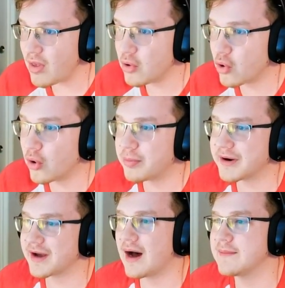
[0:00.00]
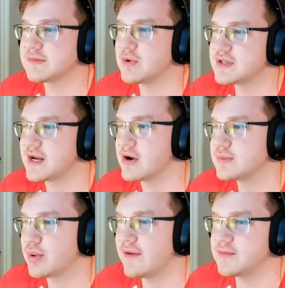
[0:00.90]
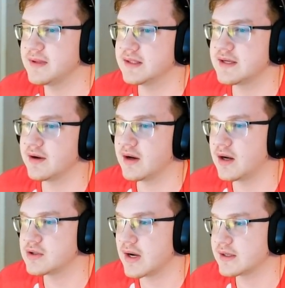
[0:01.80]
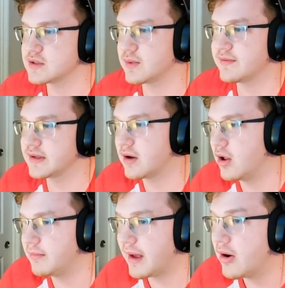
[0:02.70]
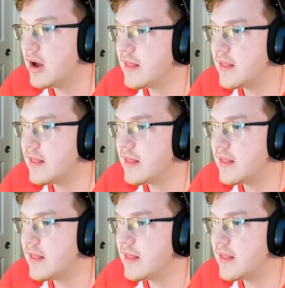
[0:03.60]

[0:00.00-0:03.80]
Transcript: Corporate cops, mercenaries, private military contractors, whatever they call them now,